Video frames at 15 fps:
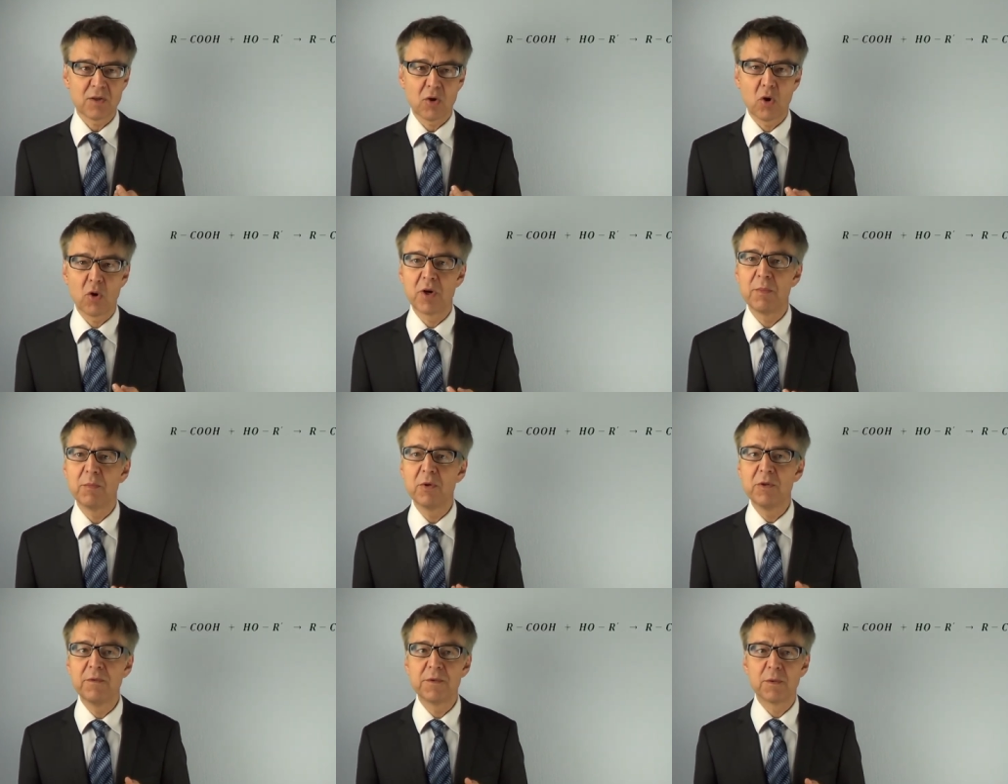or
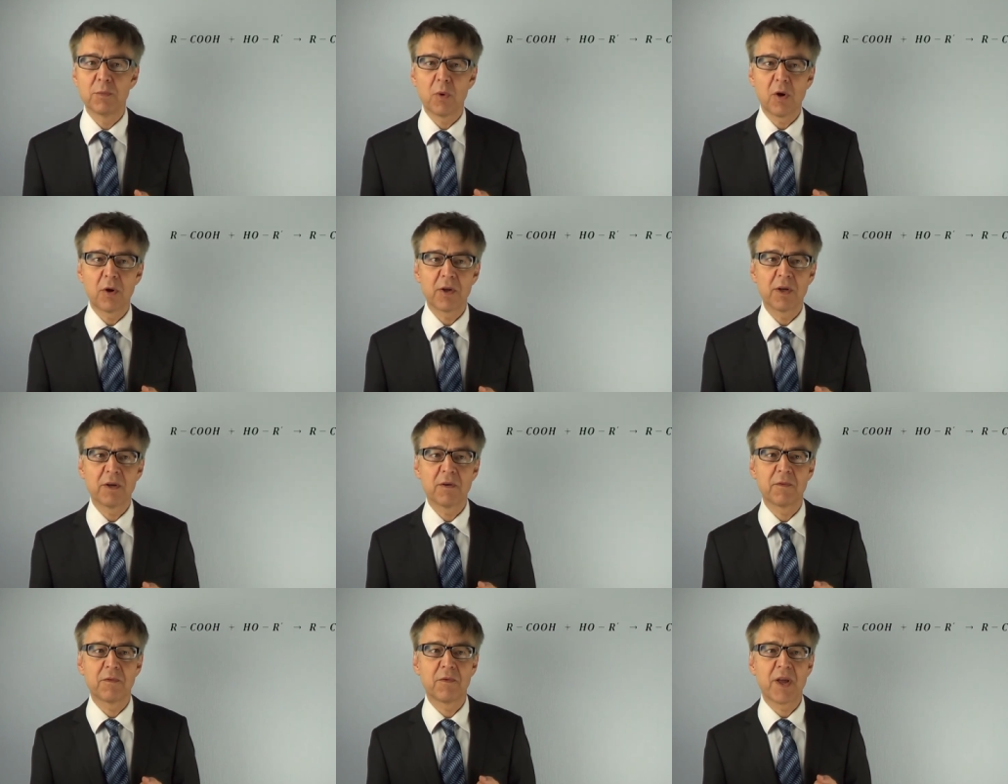remove the water
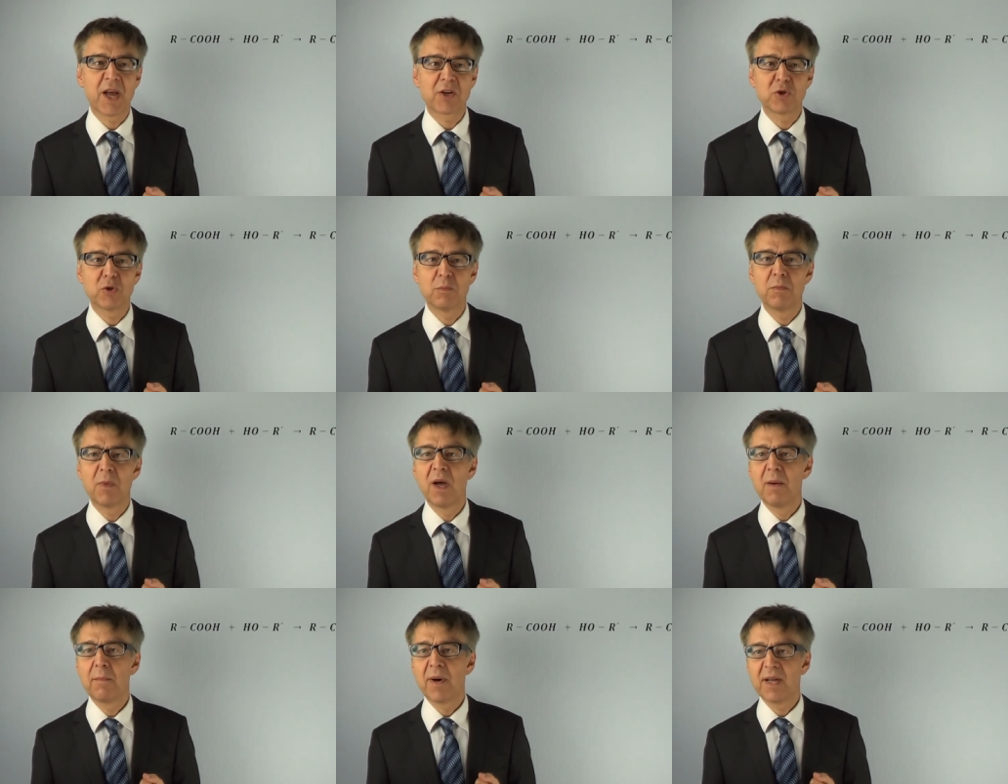of reaction
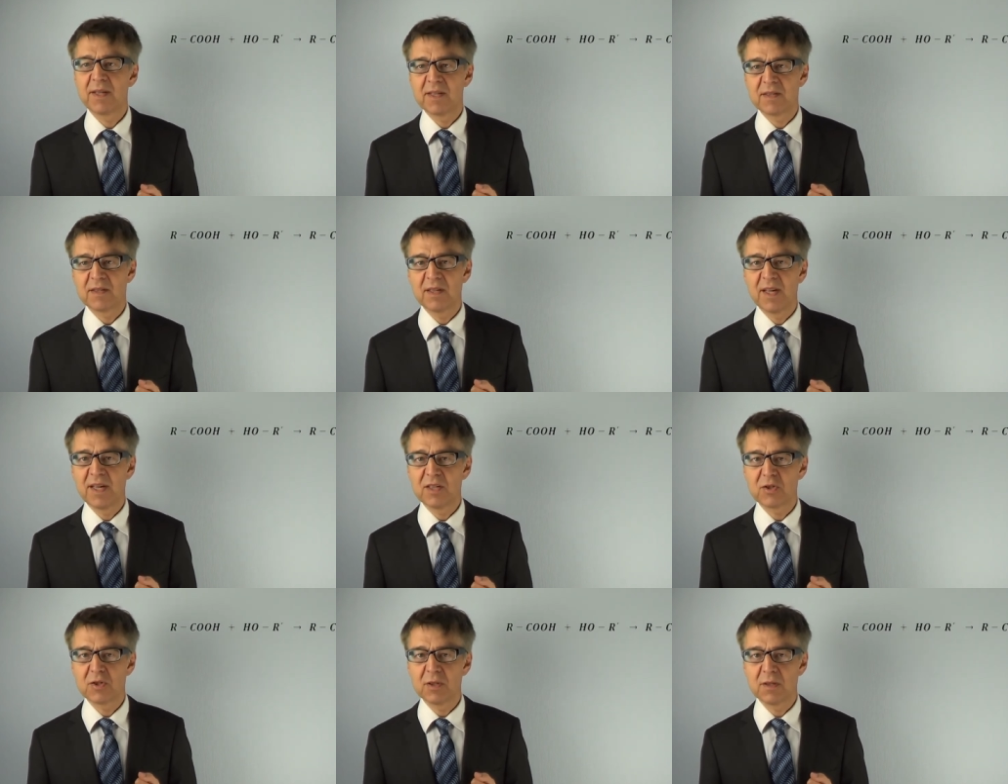by
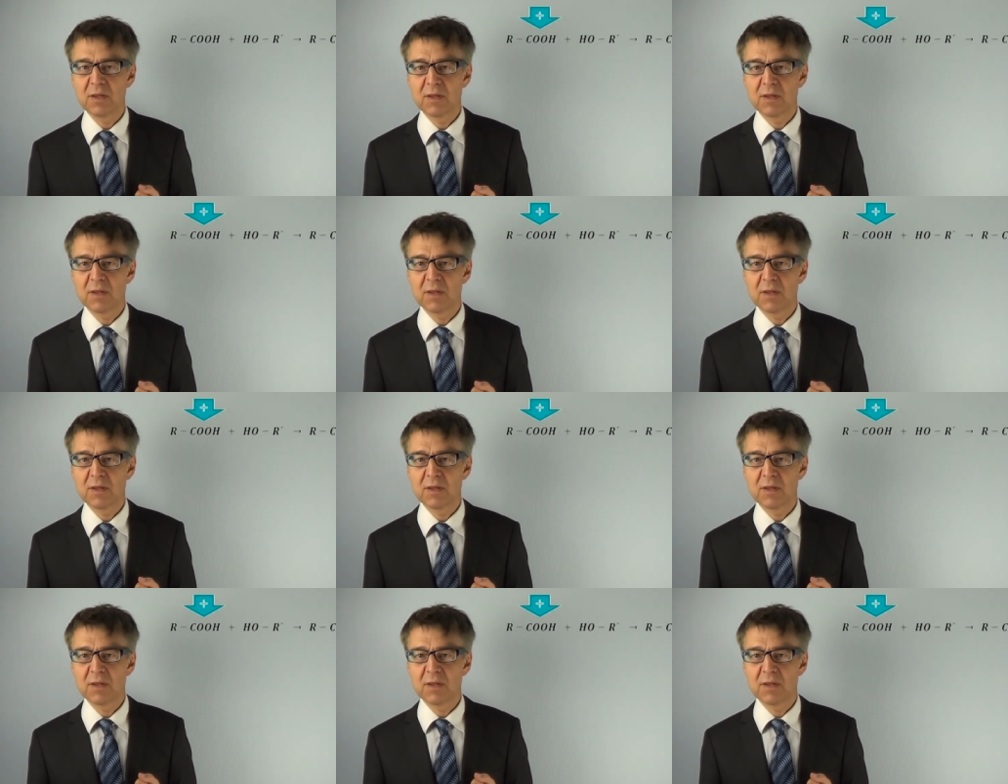distillation.